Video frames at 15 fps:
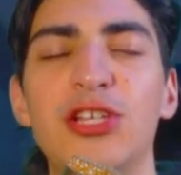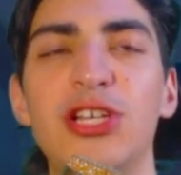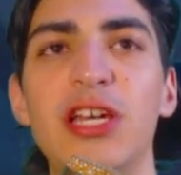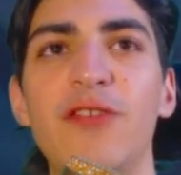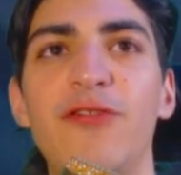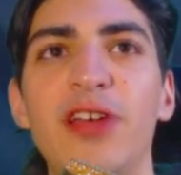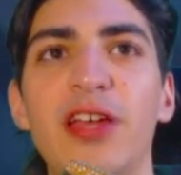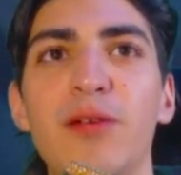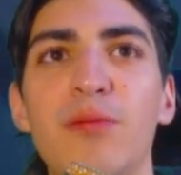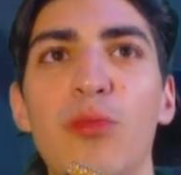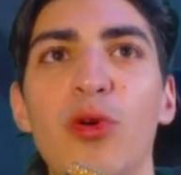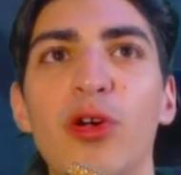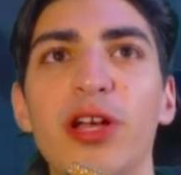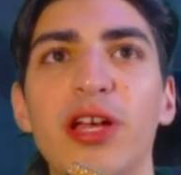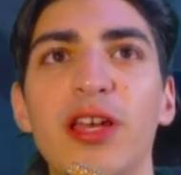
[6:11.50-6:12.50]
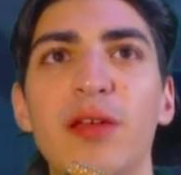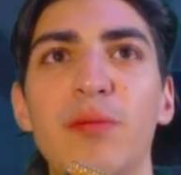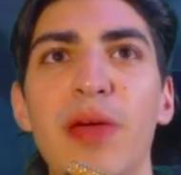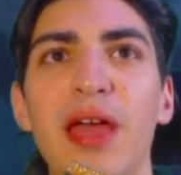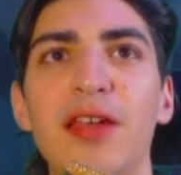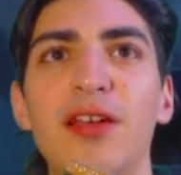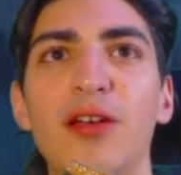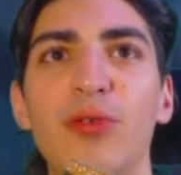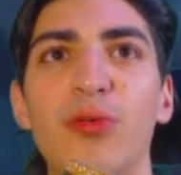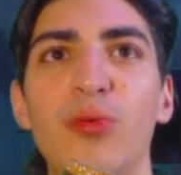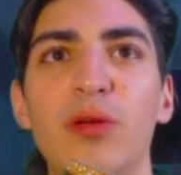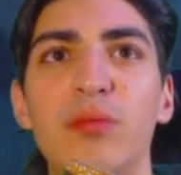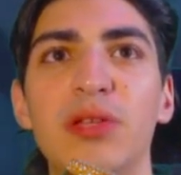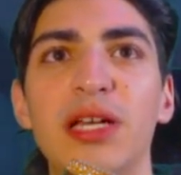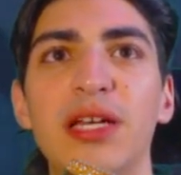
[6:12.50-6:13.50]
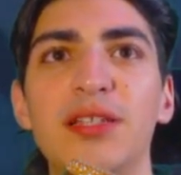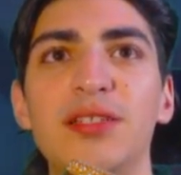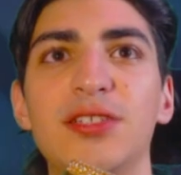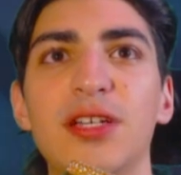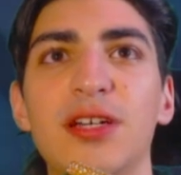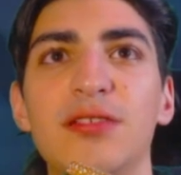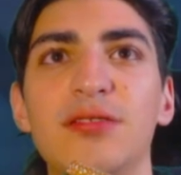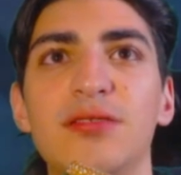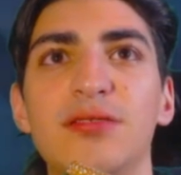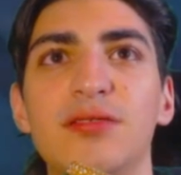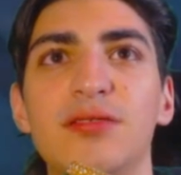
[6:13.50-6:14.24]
She defeated Morgan and Manda with one blade, so